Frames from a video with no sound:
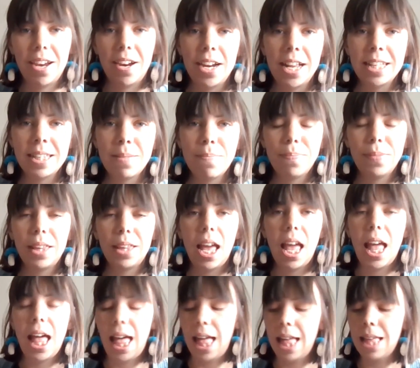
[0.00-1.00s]
Here it is.
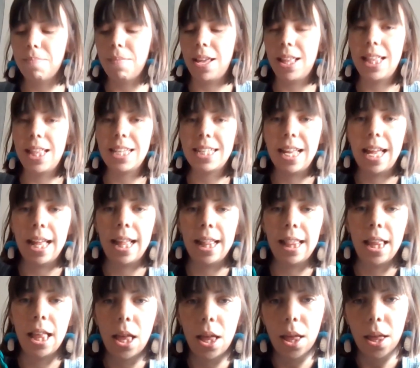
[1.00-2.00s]
I made this
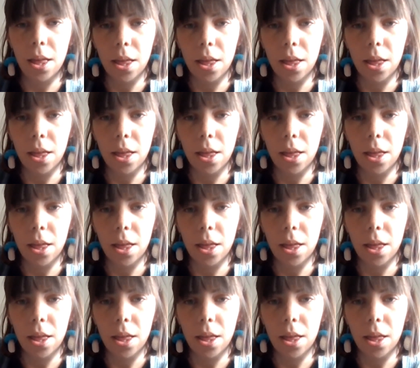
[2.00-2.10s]
little